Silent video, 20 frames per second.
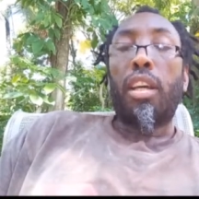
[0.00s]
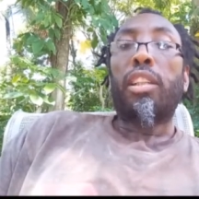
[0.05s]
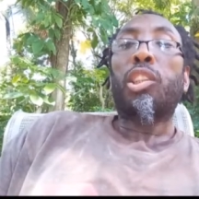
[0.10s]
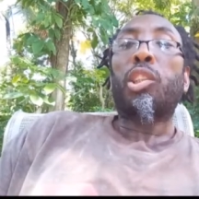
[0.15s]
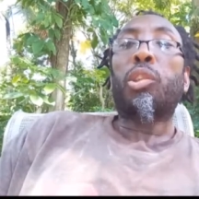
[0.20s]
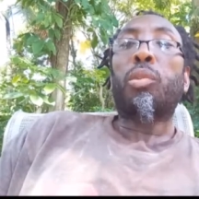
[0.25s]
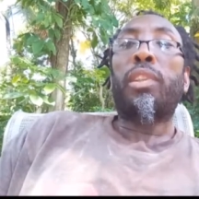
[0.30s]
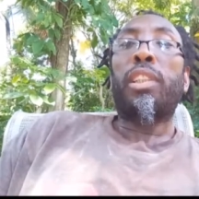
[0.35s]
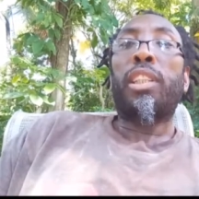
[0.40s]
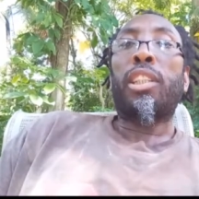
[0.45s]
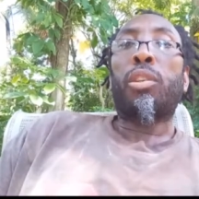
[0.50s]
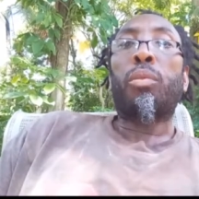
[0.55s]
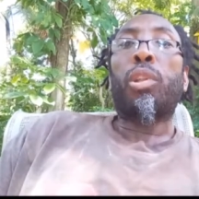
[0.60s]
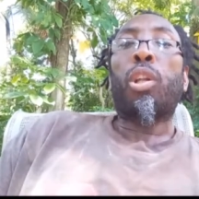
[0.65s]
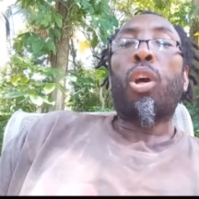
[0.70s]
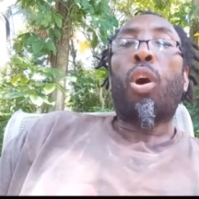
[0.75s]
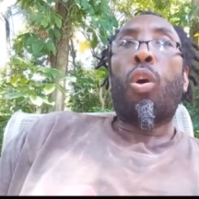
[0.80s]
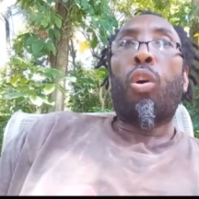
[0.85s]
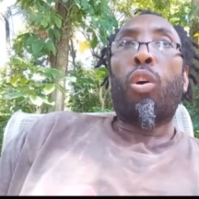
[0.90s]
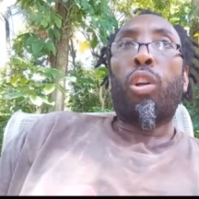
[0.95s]
sweeten it with
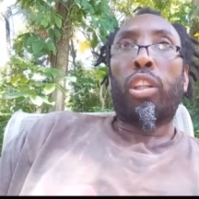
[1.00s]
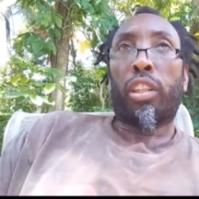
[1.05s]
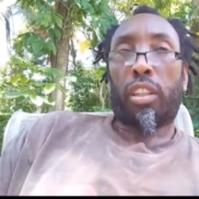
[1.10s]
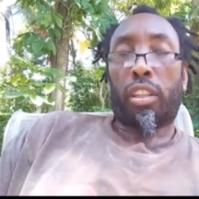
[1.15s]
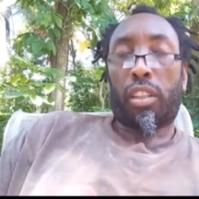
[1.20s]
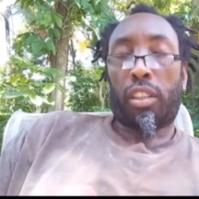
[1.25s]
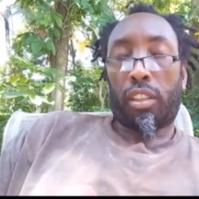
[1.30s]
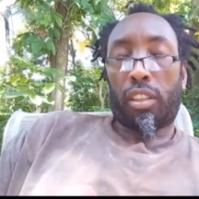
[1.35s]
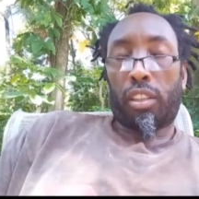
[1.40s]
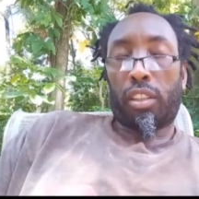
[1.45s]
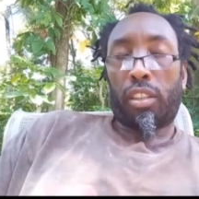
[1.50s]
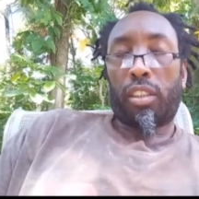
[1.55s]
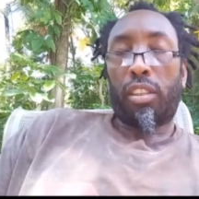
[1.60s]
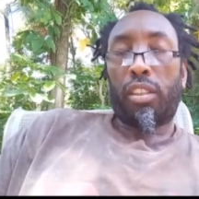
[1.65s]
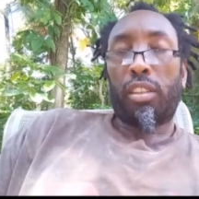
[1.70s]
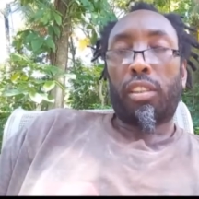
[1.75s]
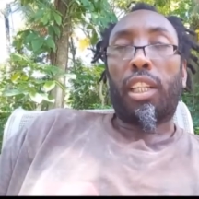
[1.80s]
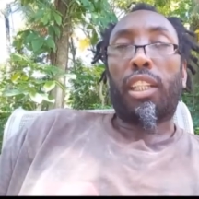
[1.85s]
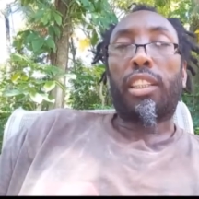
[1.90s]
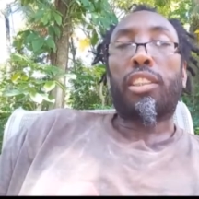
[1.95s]
honey.
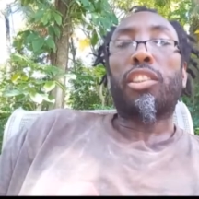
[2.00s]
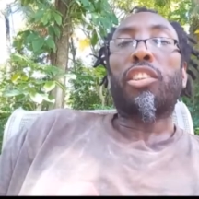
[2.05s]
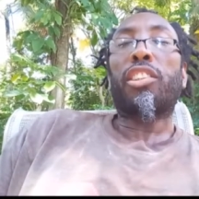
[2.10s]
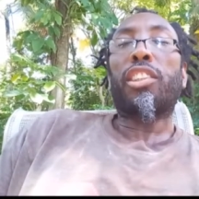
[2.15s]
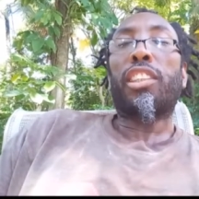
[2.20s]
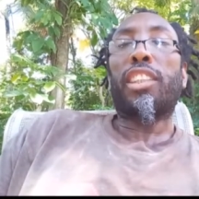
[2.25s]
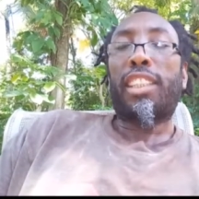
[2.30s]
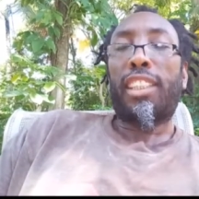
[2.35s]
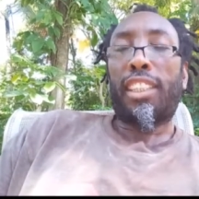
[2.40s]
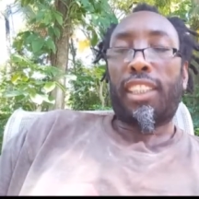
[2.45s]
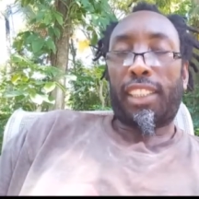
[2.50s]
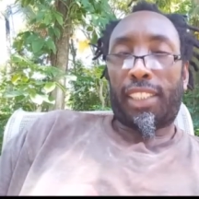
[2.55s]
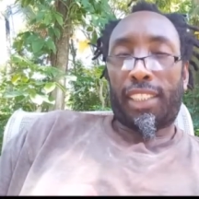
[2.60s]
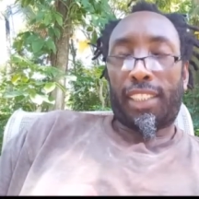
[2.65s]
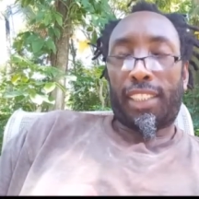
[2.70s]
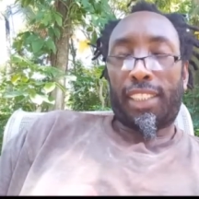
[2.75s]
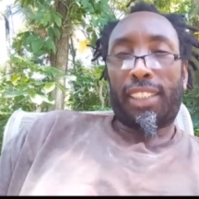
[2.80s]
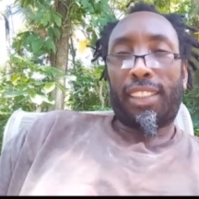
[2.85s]
That's your tea.